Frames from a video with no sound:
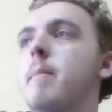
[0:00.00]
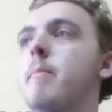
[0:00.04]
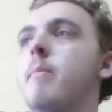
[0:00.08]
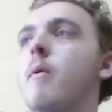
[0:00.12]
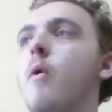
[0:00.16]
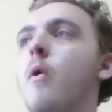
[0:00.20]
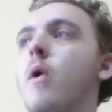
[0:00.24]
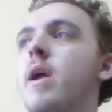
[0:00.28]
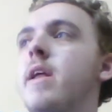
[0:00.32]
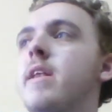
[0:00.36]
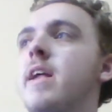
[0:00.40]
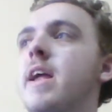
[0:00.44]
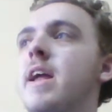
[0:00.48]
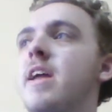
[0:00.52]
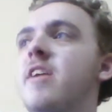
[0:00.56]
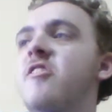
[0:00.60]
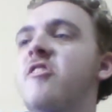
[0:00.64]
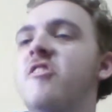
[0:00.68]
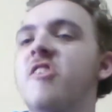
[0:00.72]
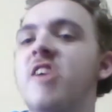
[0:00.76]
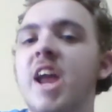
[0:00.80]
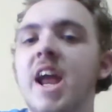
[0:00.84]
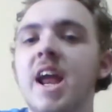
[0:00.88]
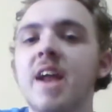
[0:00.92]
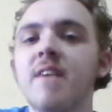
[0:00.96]
boys in
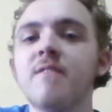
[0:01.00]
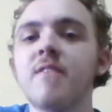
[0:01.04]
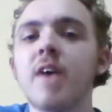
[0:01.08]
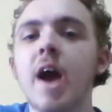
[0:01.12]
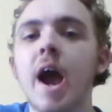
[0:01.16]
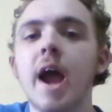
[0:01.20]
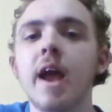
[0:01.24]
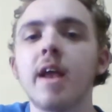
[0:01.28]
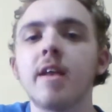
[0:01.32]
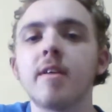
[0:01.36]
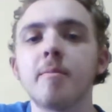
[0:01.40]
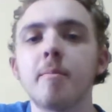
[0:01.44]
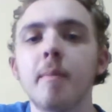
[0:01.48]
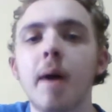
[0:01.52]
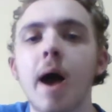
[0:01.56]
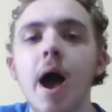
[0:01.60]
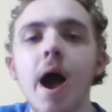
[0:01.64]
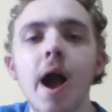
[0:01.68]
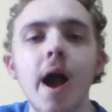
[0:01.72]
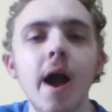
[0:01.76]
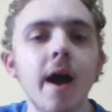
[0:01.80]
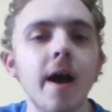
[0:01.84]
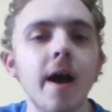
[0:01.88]
shit faced, ma.